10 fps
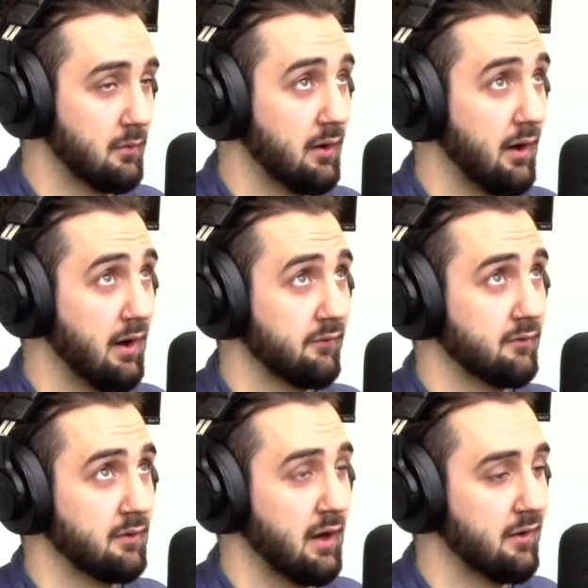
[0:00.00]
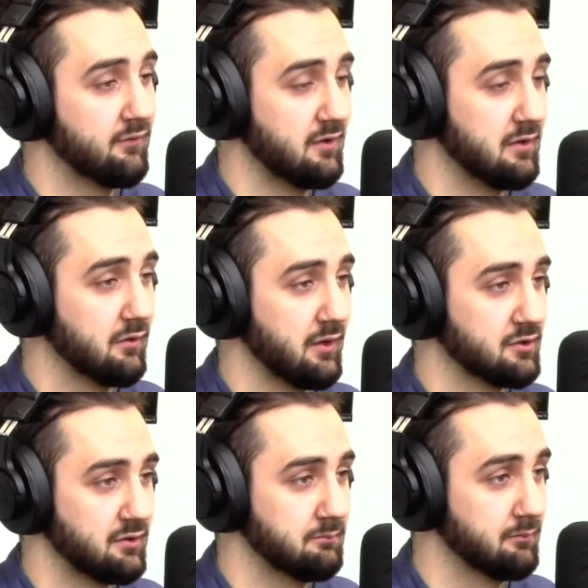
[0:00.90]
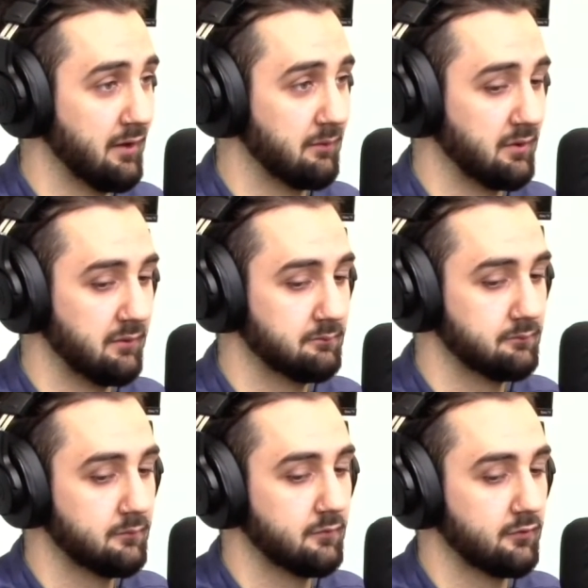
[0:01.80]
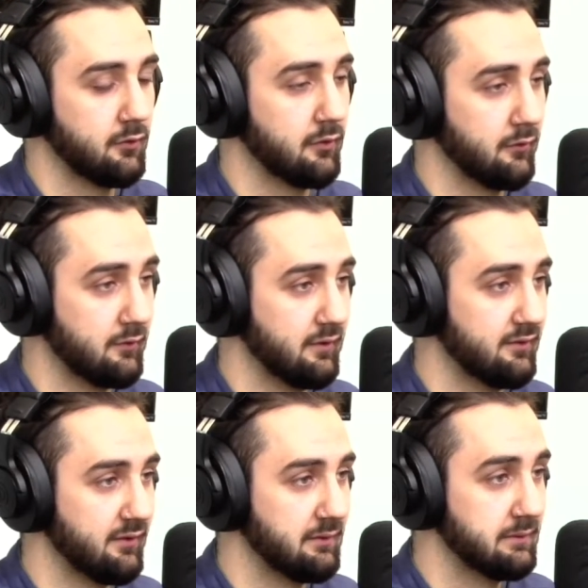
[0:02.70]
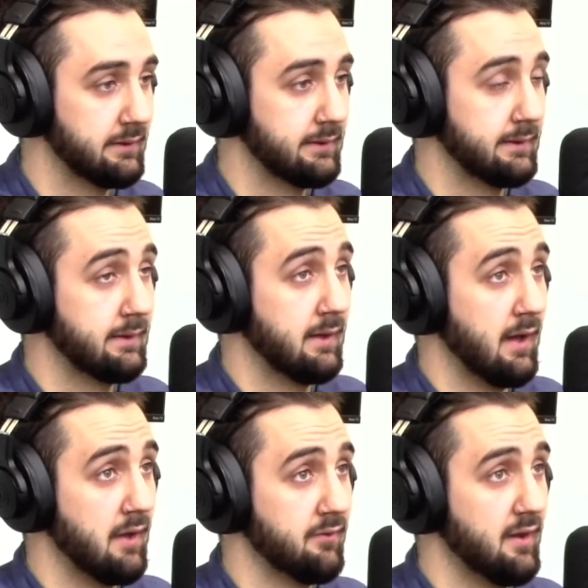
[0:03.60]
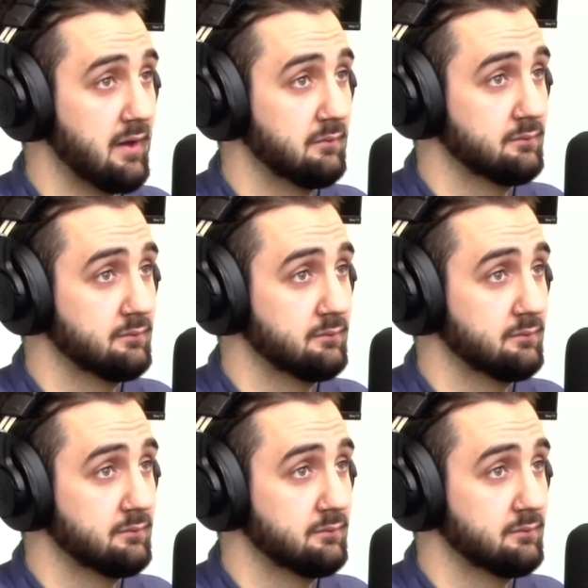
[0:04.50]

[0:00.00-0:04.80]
NFT collection that I've been slowly releasing, and then